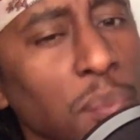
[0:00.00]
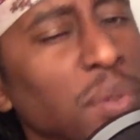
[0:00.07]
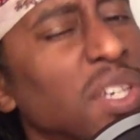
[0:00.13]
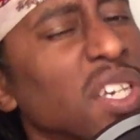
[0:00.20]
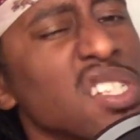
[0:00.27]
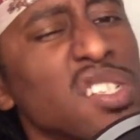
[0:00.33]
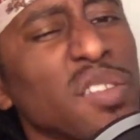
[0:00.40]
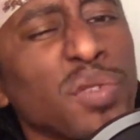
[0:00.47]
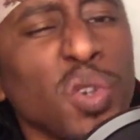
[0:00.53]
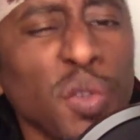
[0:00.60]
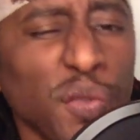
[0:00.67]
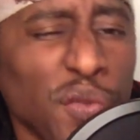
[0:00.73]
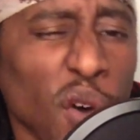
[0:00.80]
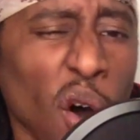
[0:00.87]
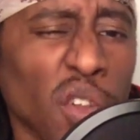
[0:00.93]
Because if
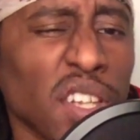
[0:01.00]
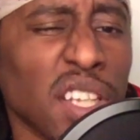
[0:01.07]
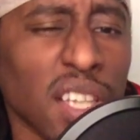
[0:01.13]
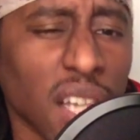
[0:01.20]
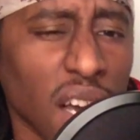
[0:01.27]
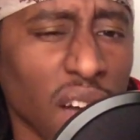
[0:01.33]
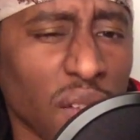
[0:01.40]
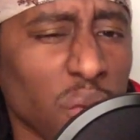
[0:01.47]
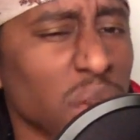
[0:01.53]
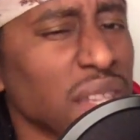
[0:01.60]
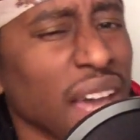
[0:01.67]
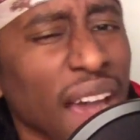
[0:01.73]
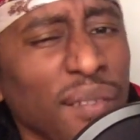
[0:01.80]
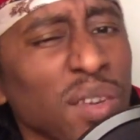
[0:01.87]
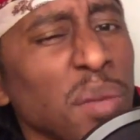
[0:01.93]
you fall in love
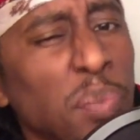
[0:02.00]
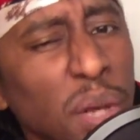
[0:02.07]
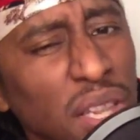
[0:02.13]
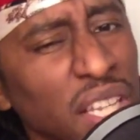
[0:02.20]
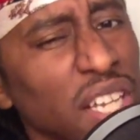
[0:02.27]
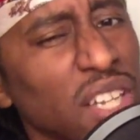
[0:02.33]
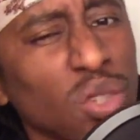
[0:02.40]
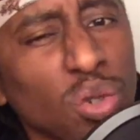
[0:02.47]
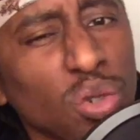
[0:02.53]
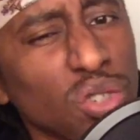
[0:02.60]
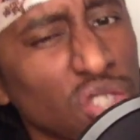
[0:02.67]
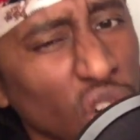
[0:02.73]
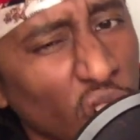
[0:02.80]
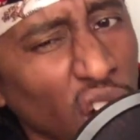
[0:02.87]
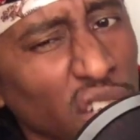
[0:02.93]
with every political
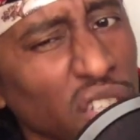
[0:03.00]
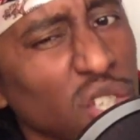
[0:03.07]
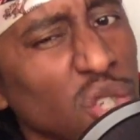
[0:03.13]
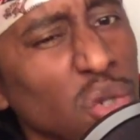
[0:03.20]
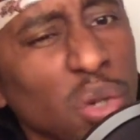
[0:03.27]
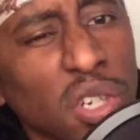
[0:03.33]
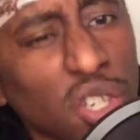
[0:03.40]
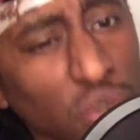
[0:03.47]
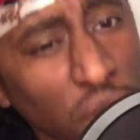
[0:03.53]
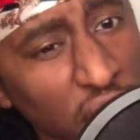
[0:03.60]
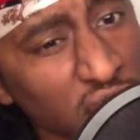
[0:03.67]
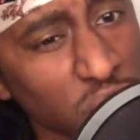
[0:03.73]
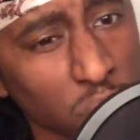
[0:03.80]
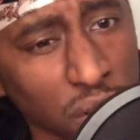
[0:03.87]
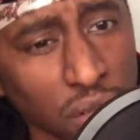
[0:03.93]
darling who
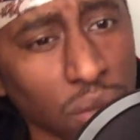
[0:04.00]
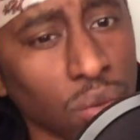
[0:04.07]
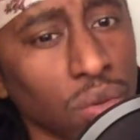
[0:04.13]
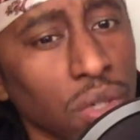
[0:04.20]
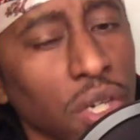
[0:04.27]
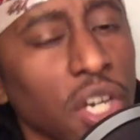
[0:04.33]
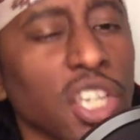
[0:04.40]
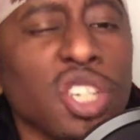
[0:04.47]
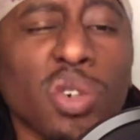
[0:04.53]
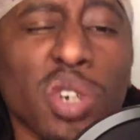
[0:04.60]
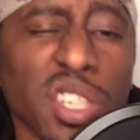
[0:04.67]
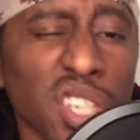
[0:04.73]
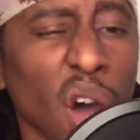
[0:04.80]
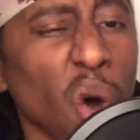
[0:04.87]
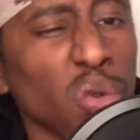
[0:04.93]
agrees with you, you are
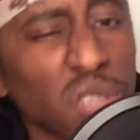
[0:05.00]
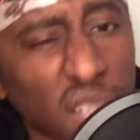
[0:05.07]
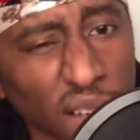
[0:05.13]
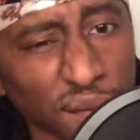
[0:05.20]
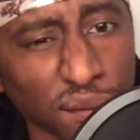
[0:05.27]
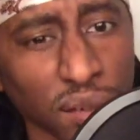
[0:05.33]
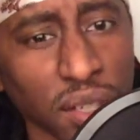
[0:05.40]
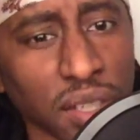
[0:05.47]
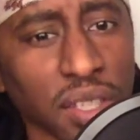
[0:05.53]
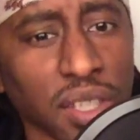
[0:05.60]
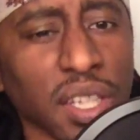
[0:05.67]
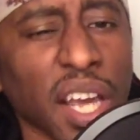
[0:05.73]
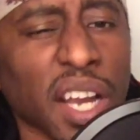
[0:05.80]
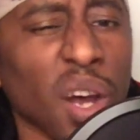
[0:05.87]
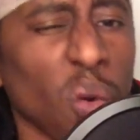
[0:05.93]
no different
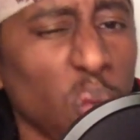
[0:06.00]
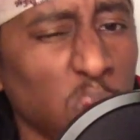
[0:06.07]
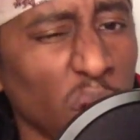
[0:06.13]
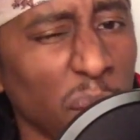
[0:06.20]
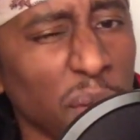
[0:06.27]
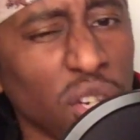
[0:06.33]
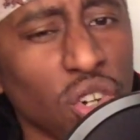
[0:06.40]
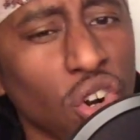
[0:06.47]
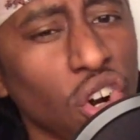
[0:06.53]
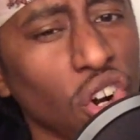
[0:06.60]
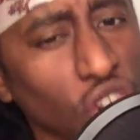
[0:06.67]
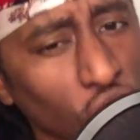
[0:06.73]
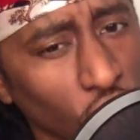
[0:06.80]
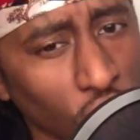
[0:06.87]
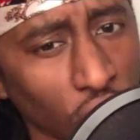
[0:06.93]
than a woman or a
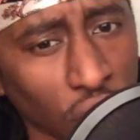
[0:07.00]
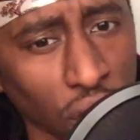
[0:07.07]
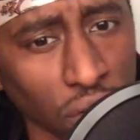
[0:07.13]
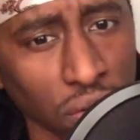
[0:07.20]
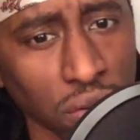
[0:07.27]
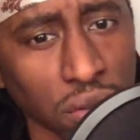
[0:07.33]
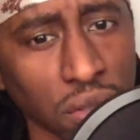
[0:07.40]
girl